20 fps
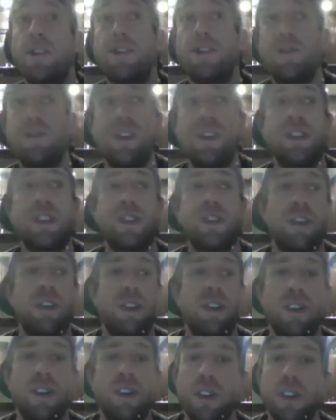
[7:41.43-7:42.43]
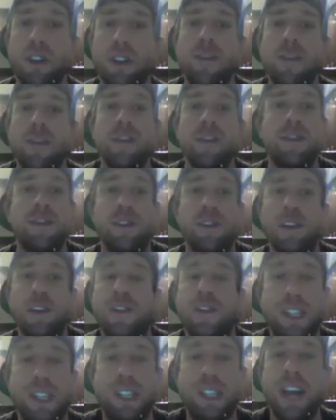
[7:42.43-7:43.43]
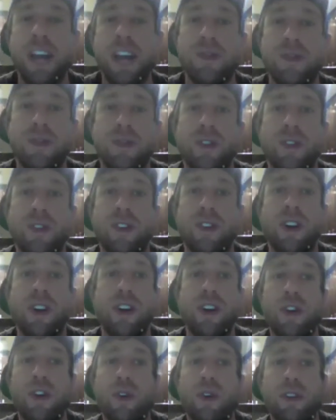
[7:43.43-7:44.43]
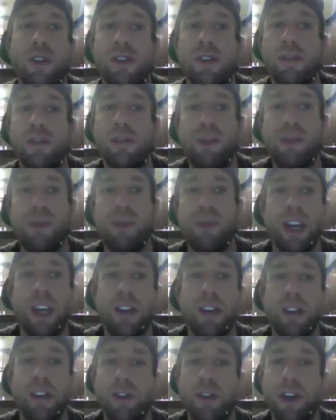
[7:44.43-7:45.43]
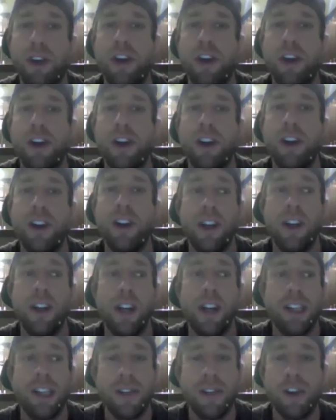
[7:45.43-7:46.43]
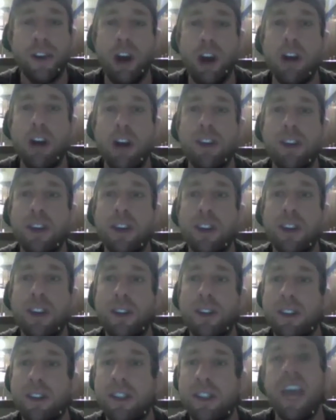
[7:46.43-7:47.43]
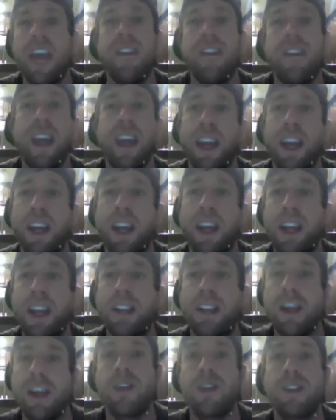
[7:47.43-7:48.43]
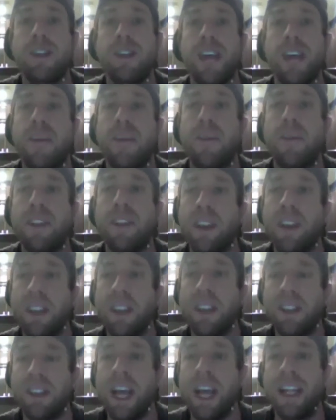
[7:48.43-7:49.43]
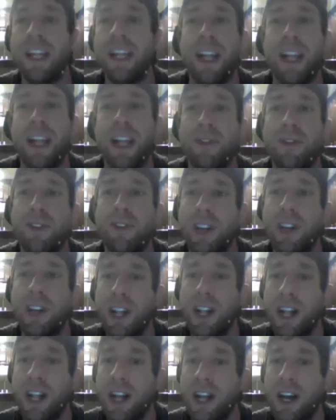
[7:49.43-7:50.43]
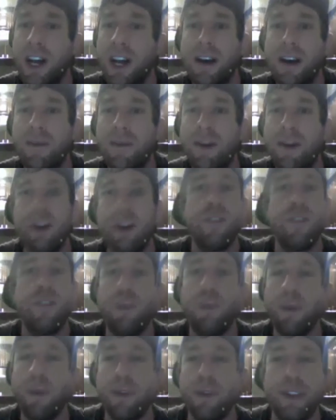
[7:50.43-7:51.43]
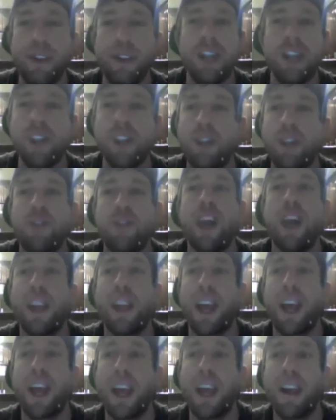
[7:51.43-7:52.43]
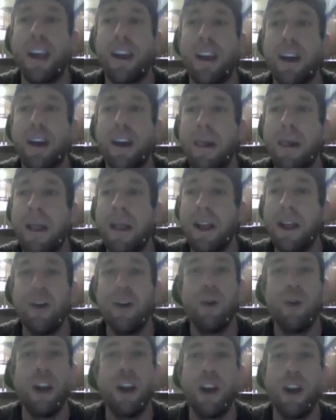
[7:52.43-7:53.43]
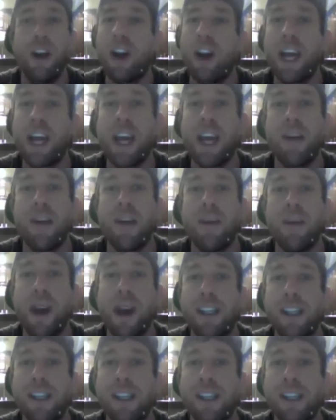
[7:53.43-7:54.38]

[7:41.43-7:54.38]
you reach a certain level of success or a certain peak in your career, it's even harder to sustain that and stay on top and stay at that level. Very few people get to do that, and you know what? All I care about is